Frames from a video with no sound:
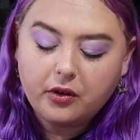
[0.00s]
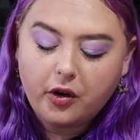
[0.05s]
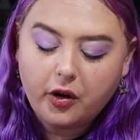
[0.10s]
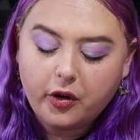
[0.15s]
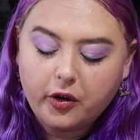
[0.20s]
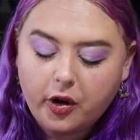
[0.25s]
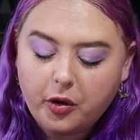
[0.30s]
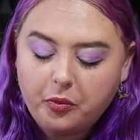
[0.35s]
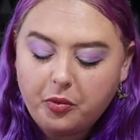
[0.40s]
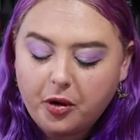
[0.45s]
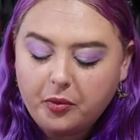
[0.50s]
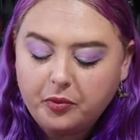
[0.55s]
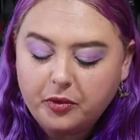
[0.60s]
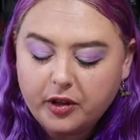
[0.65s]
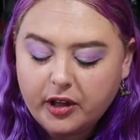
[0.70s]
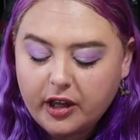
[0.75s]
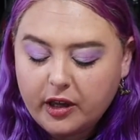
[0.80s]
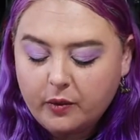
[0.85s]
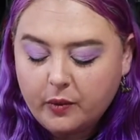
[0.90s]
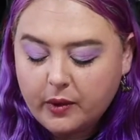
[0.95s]
Coco Pop
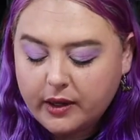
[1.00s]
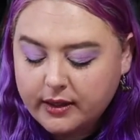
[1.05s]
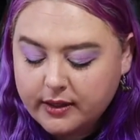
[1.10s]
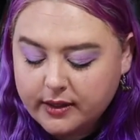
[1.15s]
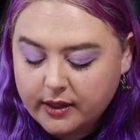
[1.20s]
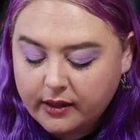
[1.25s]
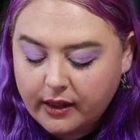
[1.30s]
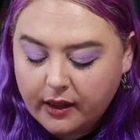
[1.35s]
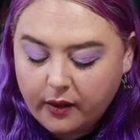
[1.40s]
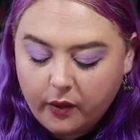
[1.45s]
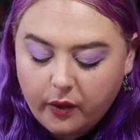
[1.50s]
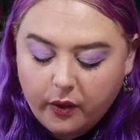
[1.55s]
looking ones on their